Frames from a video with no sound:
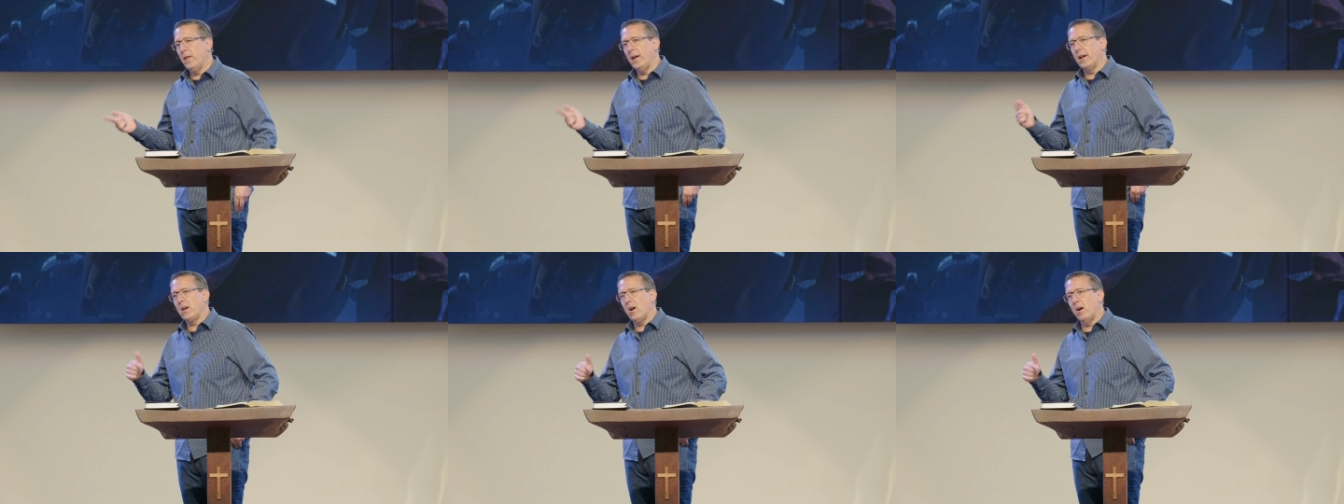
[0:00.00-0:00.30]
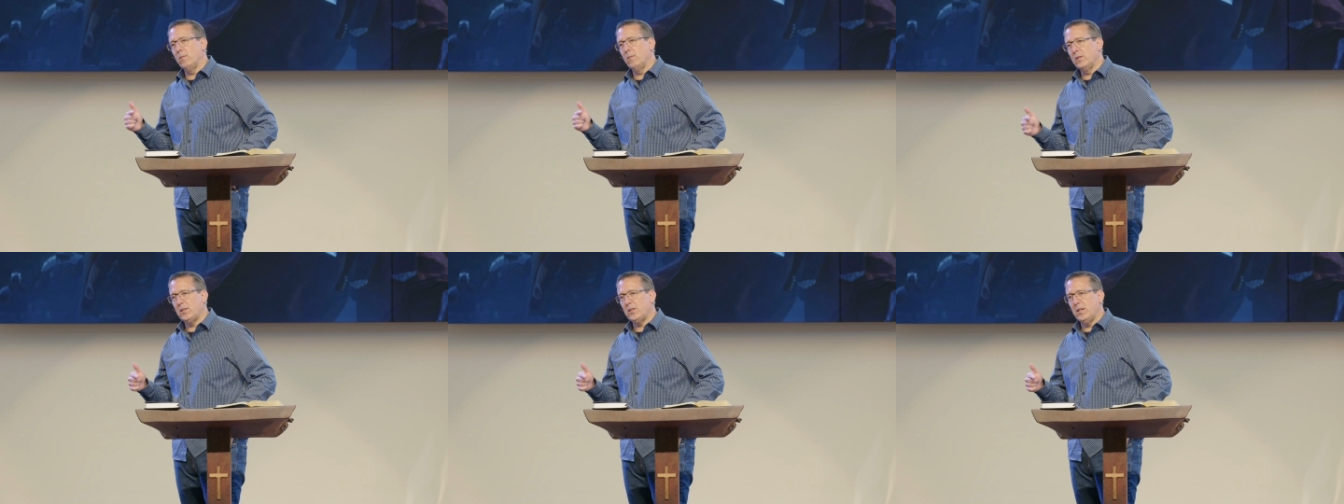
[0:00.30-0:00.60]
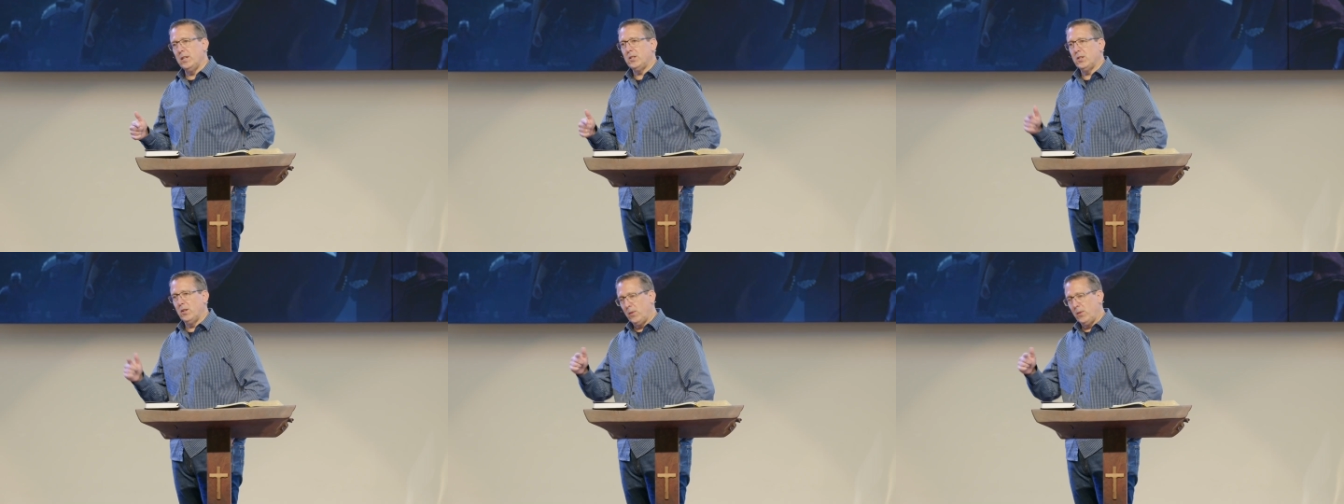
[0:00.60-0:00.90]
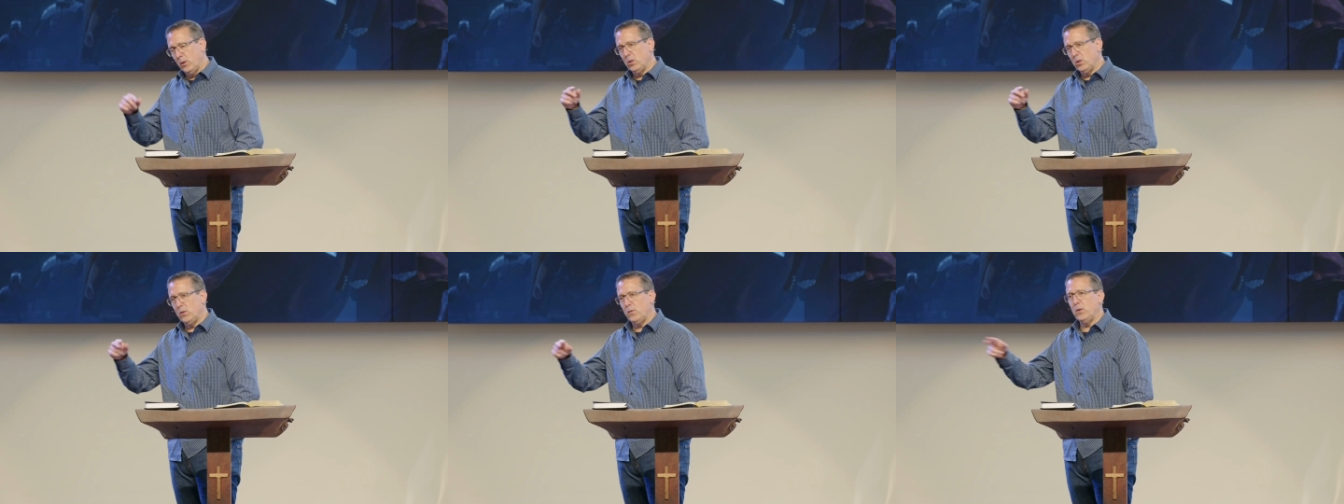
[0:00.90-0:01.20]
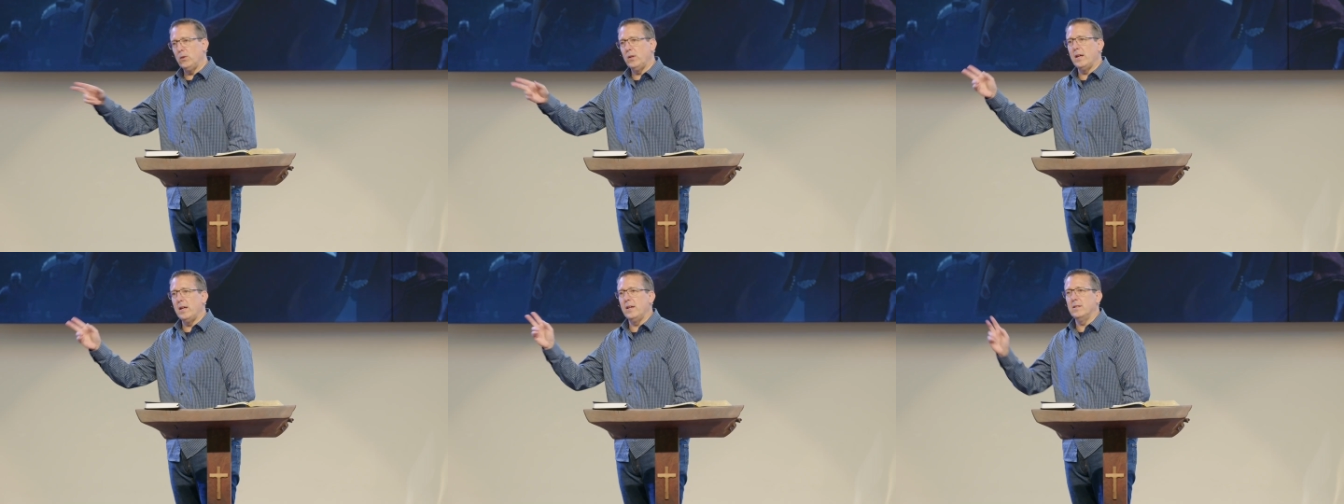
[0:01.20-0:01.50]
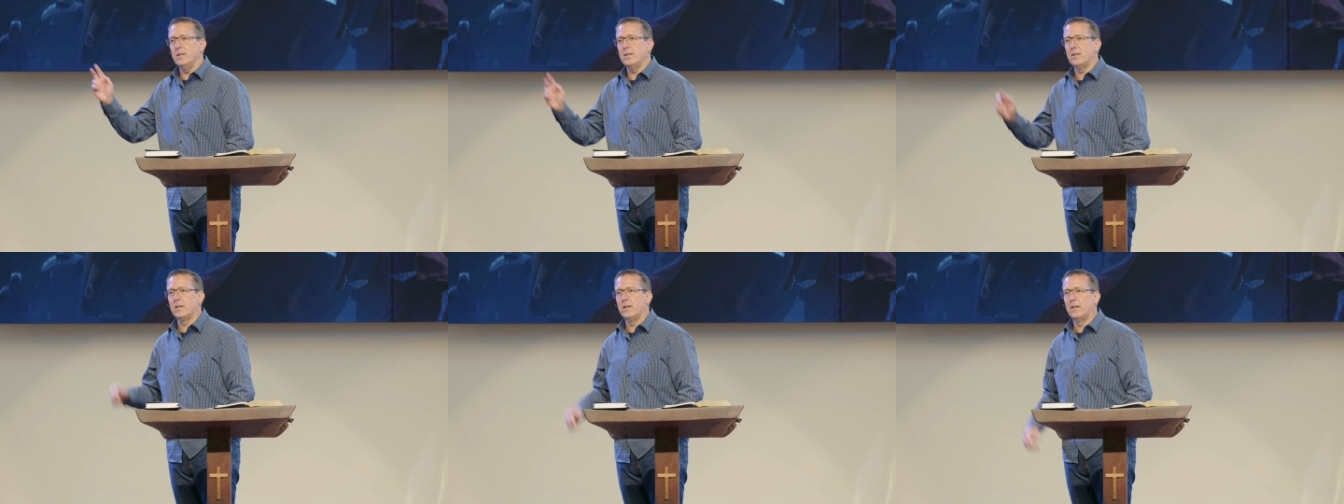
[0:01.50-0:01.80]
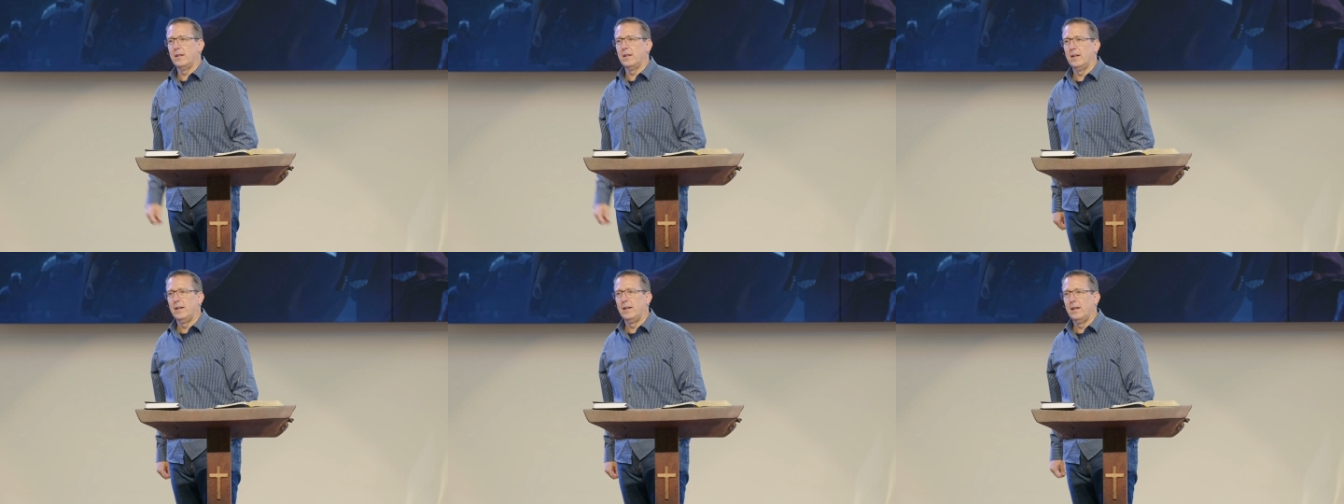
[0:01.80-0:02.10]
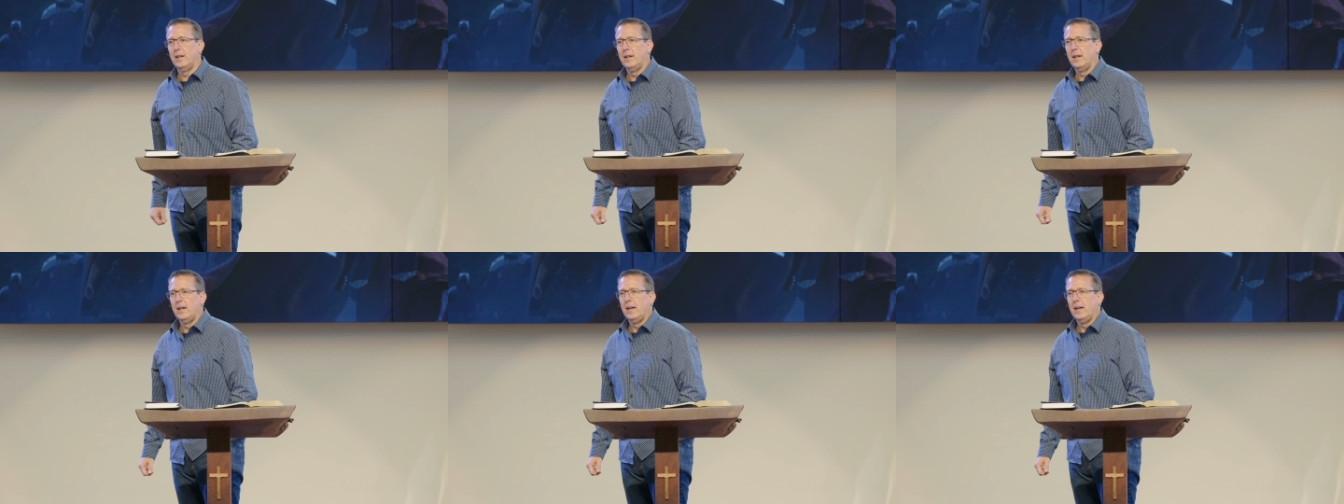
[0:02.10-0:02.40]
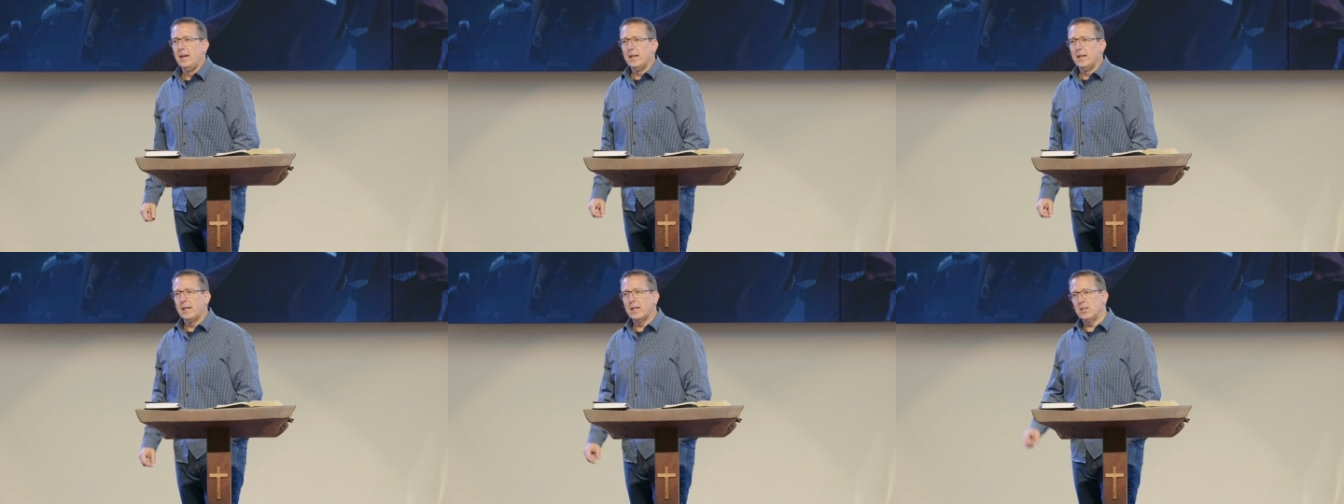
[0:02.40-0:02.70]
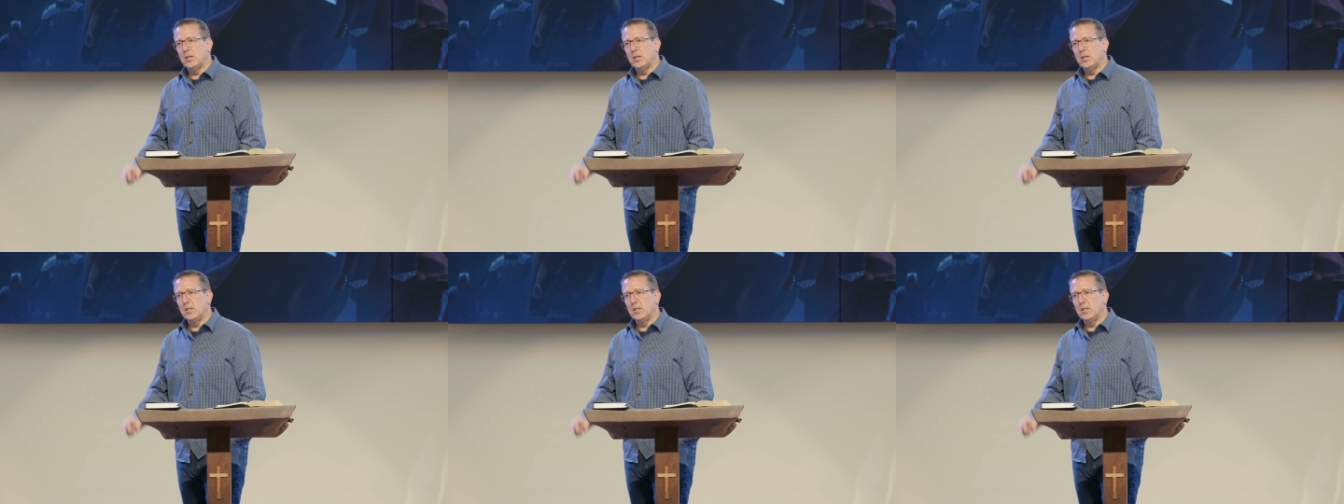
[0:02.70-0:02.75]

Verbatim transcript: conversation those few days. Because